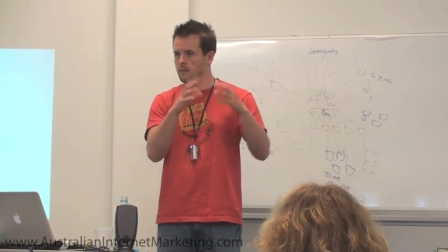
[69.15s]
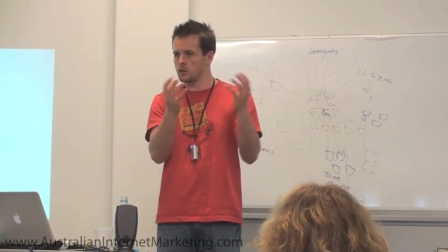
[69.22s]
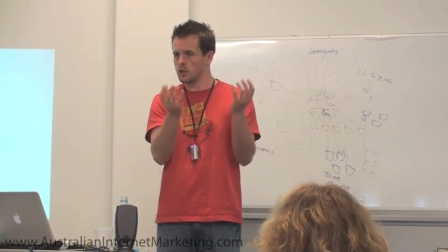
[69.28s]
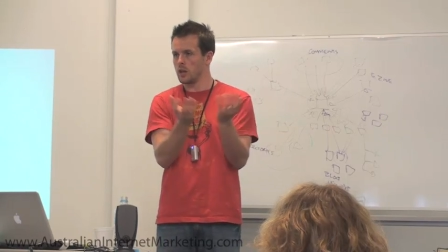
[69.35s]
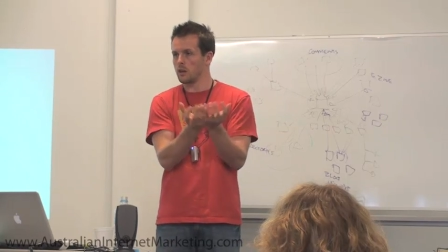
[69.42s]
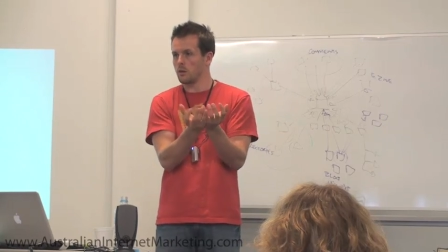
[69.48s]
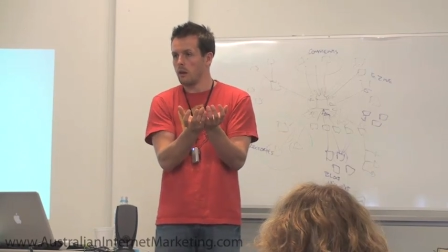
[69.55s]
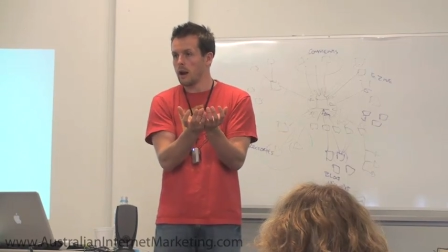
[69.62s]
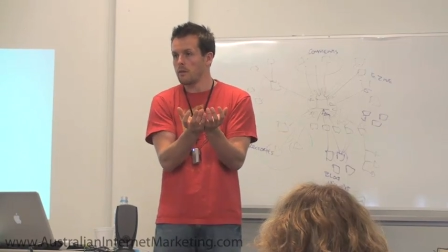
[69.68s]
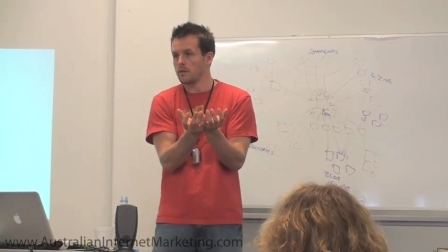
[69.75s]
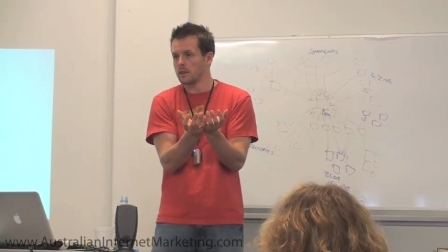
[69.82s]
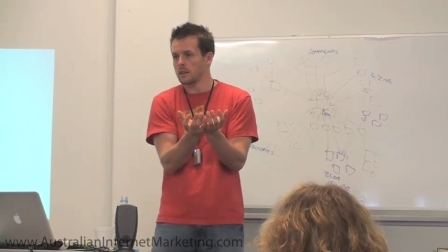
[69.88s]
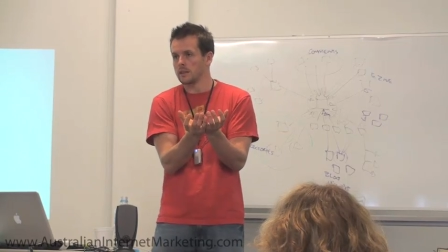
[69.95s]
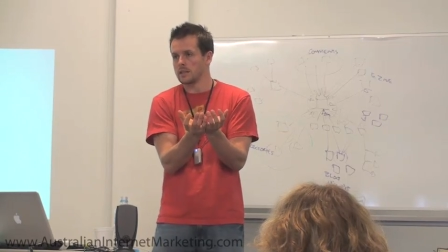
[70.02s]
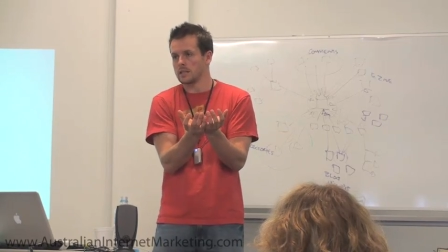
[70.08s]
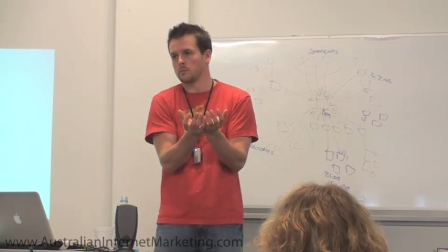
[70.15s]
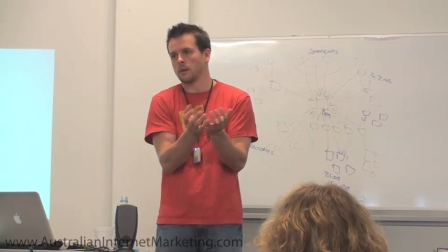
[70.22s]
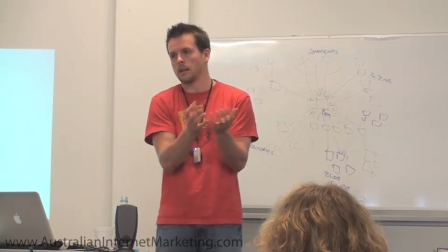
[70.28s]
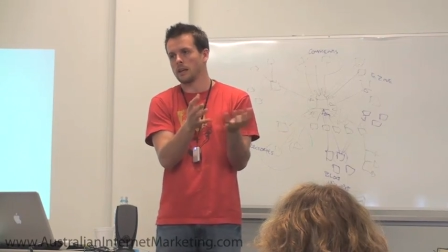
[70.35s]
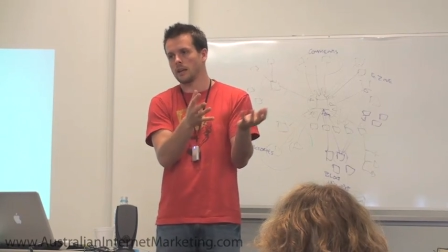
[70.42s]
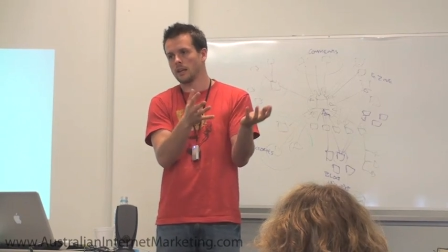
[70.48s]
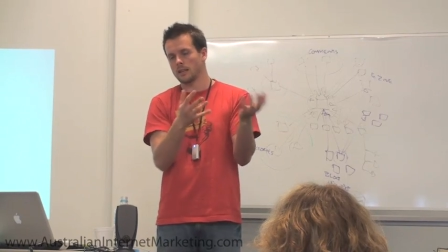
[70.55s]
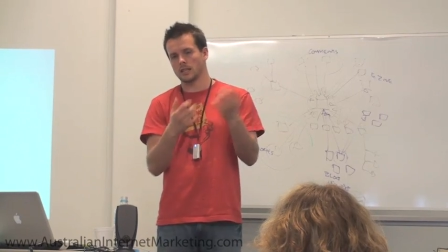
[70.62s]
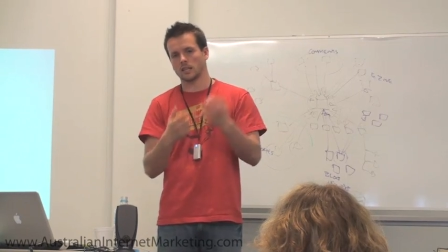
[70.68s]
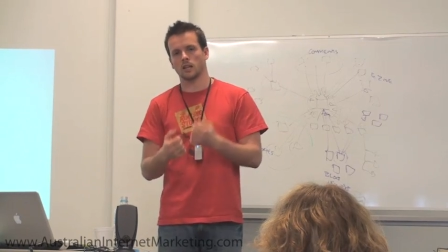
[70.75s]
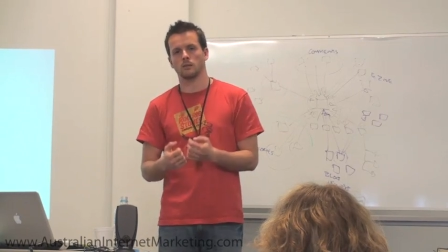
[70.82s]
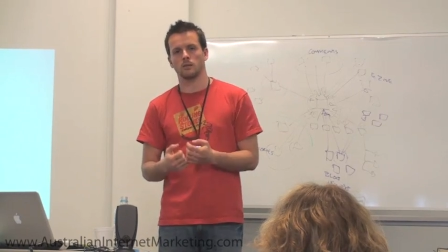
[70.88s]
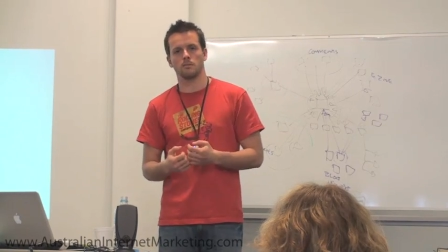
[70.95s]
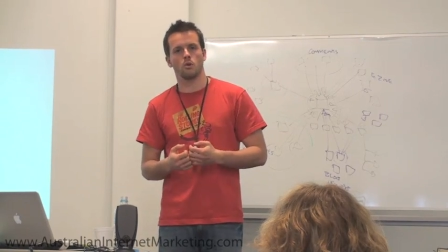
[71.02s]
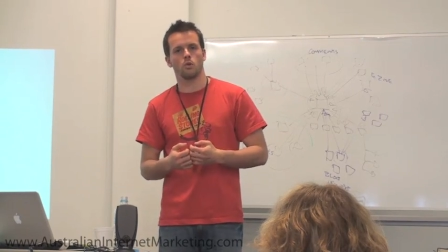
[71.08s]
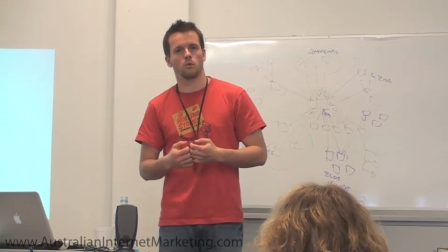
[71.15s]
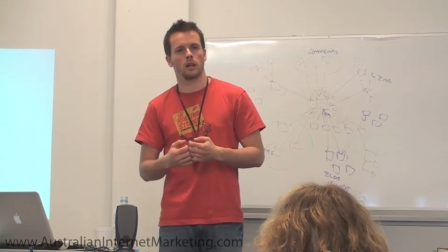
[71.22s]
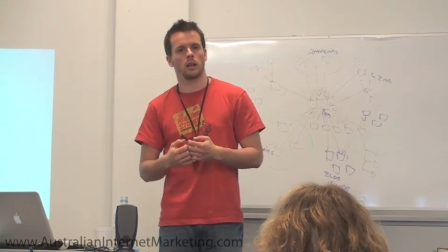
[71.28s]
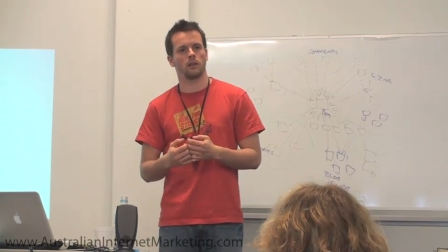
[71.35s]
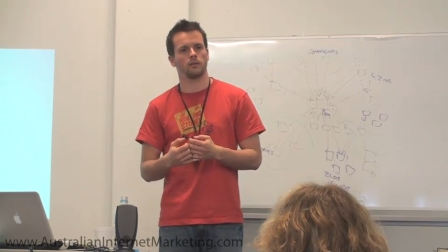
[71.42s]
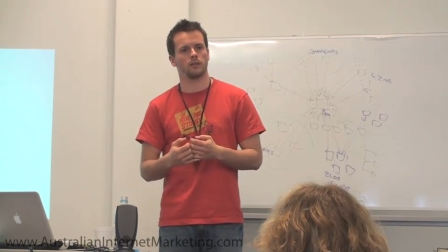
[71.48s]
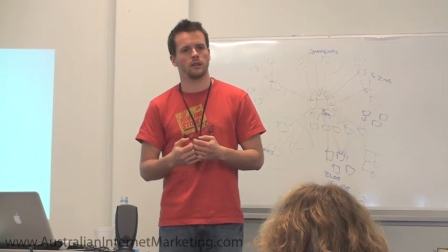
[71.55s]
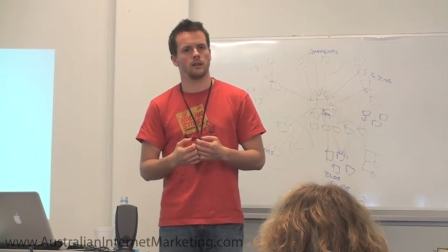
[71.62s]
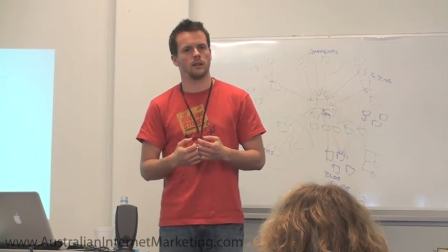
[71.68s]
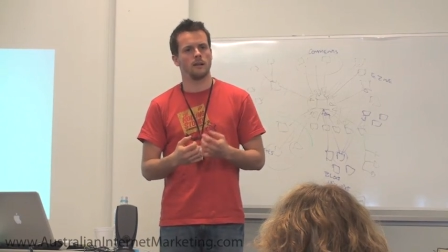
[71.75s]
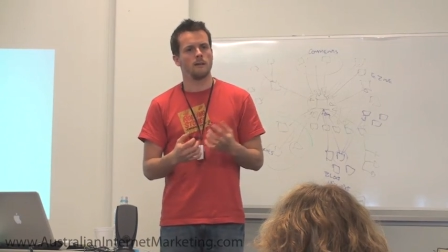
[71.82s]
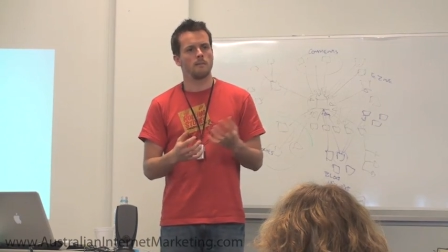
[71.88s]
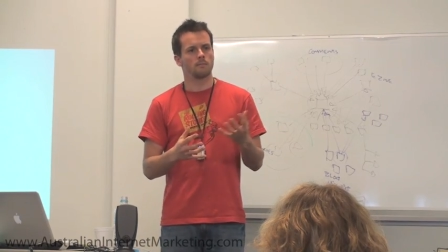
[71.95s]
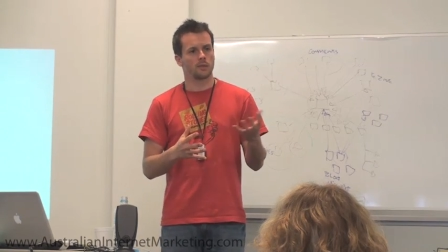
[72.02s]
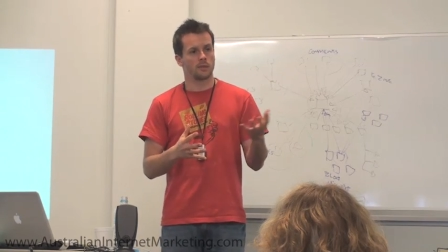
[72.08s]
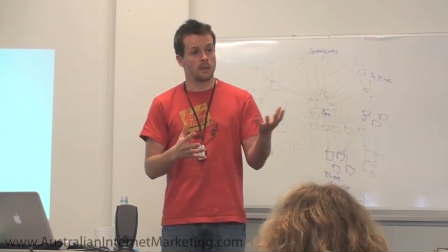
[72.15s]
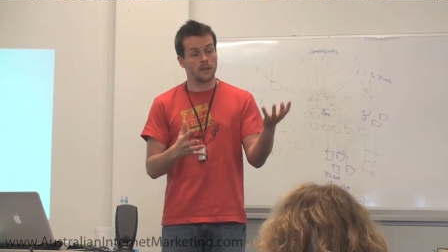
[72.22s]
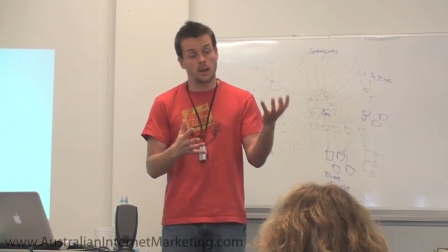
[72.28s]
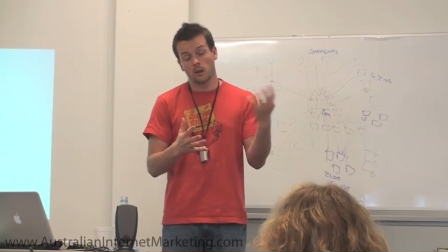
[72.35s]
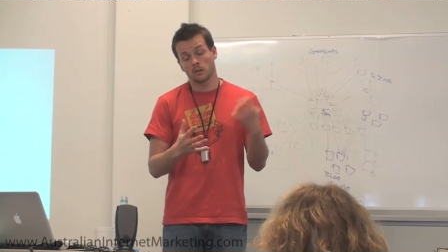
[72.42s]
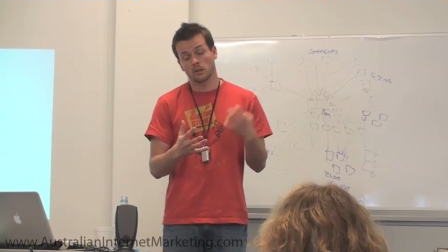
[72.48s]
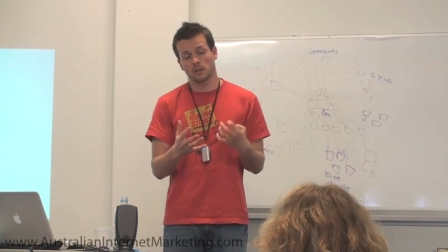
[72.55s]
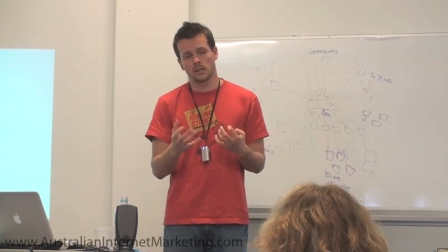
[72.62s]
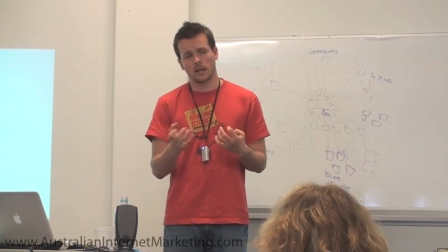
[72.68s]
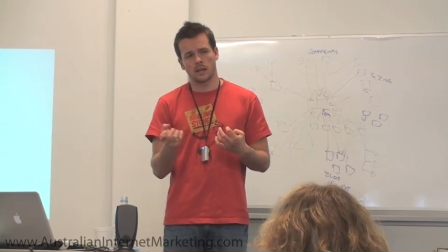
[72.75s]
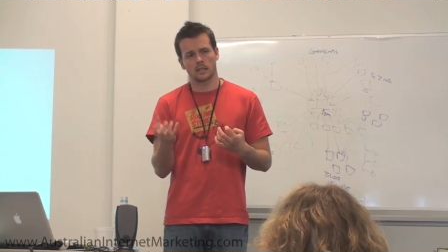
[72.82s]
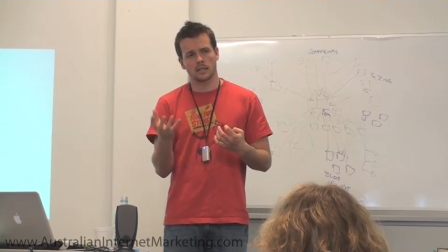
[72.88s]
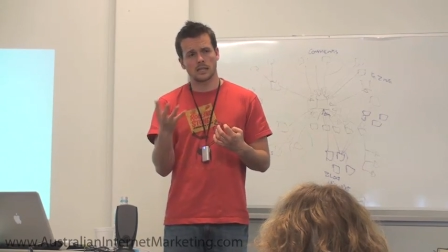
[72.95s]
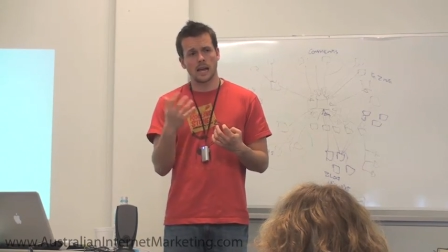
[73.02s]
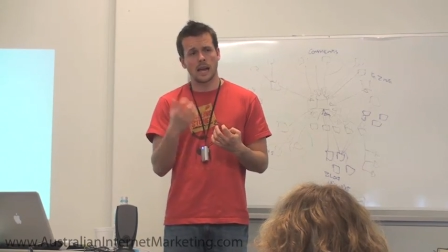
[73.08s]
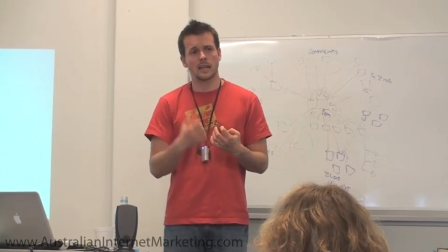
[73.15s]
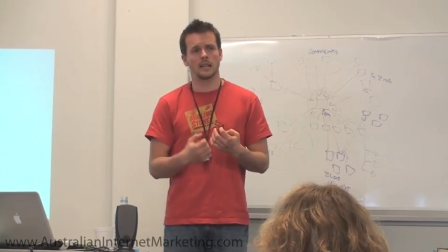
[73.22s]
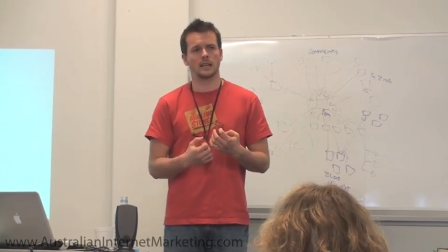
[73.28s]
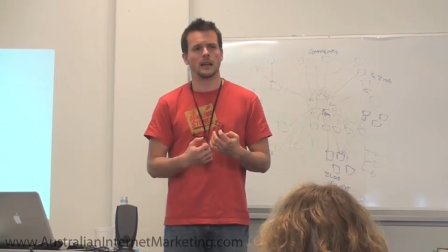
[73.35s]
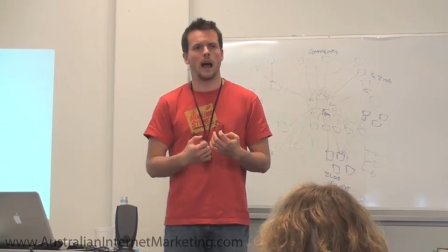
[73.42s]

geographically speaking, that's going to be more relevant. And then they also started to take